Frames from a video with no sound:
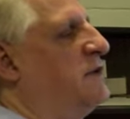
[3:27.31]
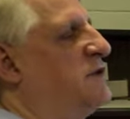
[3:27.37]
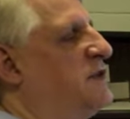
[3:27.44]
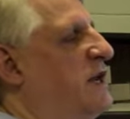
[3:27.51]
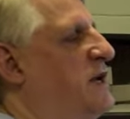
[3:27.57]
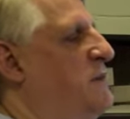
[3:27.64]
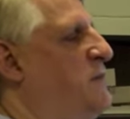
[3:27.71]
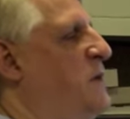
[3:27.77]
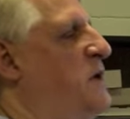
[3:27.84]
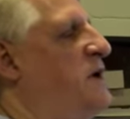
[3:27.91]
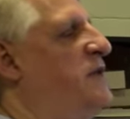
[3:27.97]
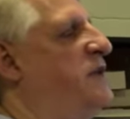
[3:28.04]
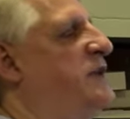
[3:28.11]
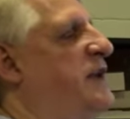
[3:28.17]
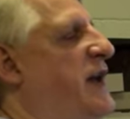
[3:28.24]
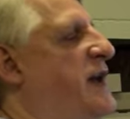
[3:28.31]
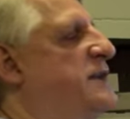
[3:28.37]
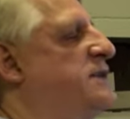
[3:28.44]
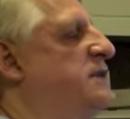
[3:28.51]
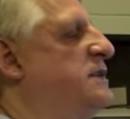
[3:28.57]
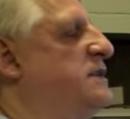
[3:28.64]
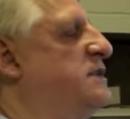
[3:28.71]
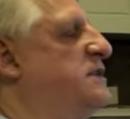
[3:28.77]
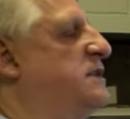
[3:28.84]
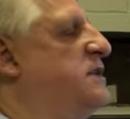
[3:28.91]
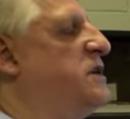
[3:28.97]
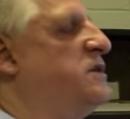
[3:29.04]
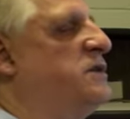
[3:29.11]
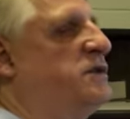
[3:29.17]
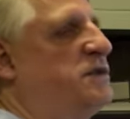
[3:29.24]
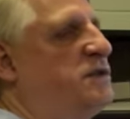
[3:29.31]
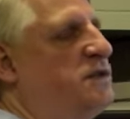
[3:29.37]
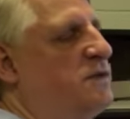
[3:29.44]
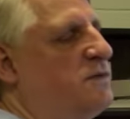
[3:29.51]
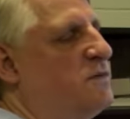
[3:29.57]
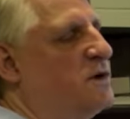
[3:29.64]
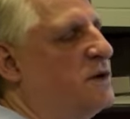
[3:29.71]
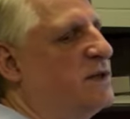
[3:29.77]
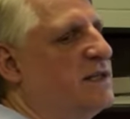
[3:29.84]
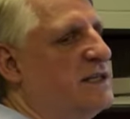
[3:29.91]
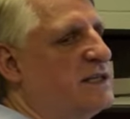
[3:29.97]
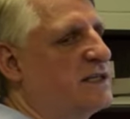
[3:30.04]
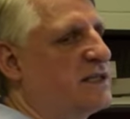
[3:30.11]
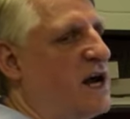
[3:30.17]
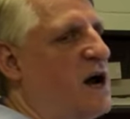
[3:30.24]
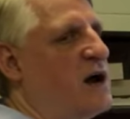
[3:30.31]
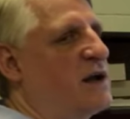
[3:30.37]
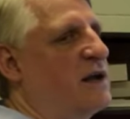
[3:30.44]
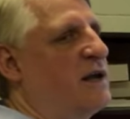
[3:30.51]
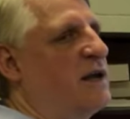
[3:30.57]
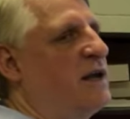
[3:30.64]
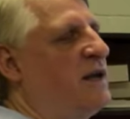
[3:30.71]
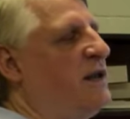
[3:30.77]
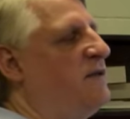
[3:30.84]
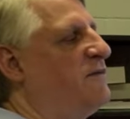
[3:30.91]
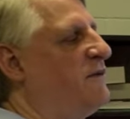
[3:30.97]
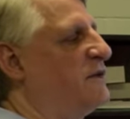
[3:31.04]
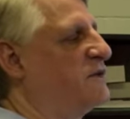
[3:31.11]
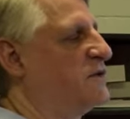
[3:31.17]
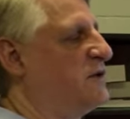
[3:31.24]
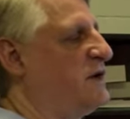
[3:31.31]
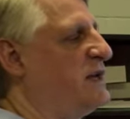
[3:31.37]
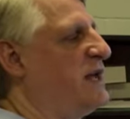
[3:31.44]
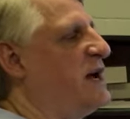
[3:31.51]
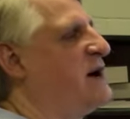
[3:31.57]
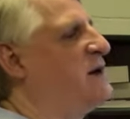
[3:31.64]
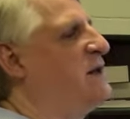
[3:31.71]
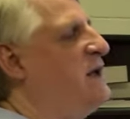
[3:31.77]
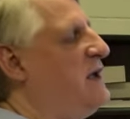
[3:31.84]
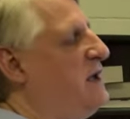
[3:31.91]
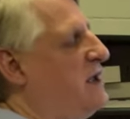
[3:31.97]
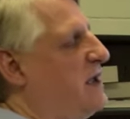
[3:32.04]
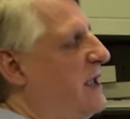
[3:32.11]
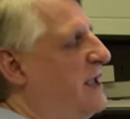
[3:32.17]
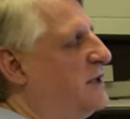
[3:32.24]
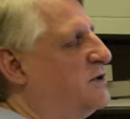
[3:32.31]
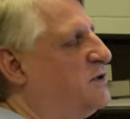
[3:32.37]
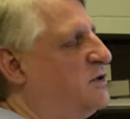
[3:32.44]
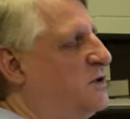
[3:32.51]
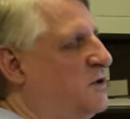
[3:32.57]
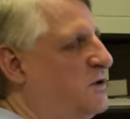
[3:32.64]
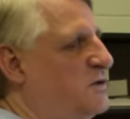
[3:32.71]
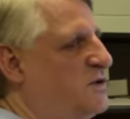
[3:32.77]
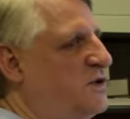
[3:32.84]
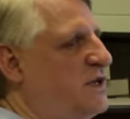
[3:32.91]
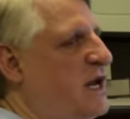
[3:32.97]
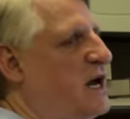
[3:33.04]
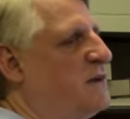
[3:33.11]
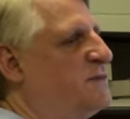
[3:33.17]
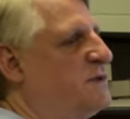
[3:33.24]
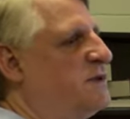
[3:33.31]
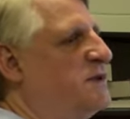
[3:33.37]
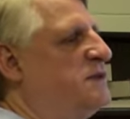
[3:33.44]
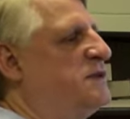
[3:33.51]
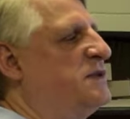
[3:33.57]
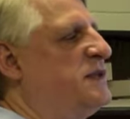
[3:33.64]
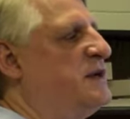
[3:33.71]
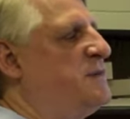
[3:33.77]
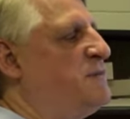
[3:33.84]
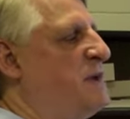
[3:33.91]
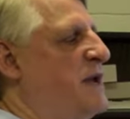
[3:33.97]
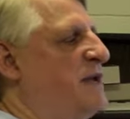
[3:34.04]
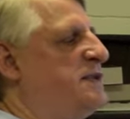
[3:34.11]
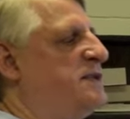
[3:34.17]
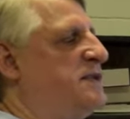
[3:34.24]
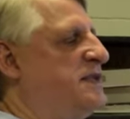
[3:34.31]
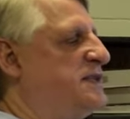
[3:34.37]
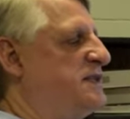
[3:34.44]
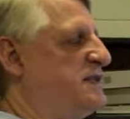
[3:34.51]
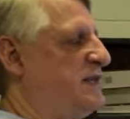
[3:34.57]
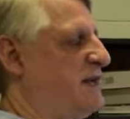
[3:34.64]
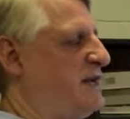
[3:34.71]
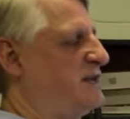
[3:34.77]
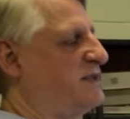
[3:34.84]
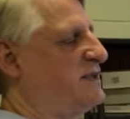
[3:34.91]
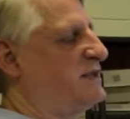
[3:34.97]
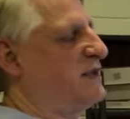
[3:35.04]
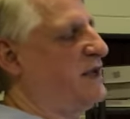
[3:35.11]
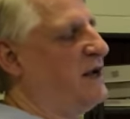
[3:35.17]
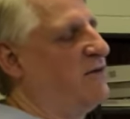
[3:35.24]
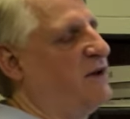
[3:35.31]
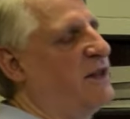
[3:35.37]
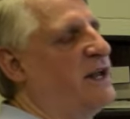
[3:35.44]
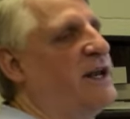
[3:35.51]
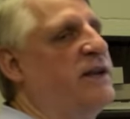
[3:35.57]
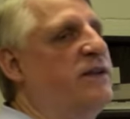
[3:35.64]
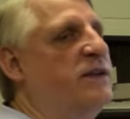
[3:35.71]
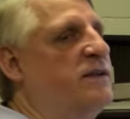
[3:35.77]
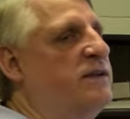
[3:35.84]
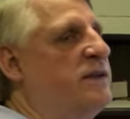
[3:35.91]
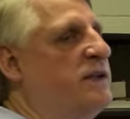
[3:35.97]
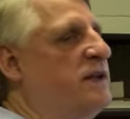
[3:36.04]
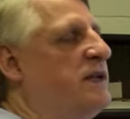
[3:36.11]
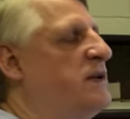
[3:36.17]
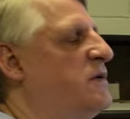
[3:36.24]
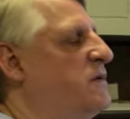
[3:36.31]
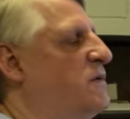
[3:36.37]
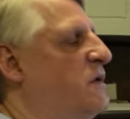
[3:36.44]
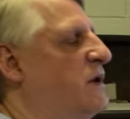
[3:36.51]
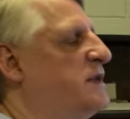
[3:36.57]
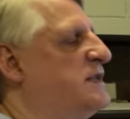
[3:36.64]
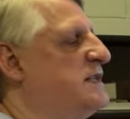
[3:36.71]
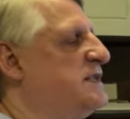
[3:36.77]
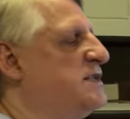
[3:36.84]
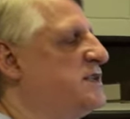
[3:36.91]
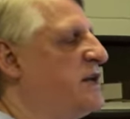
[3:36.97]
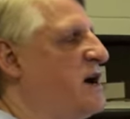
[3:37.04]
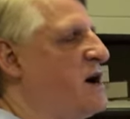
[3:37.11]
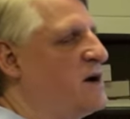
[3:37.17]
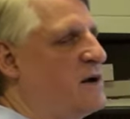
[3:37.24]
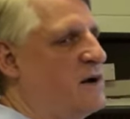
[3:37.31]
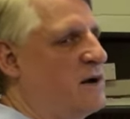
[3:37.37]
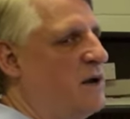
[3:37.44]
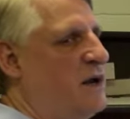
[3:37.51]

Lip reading: The second part of the task is to go to this quantity in stock and then filter it out and choose the option that makes this test, everything in the quantity in stock,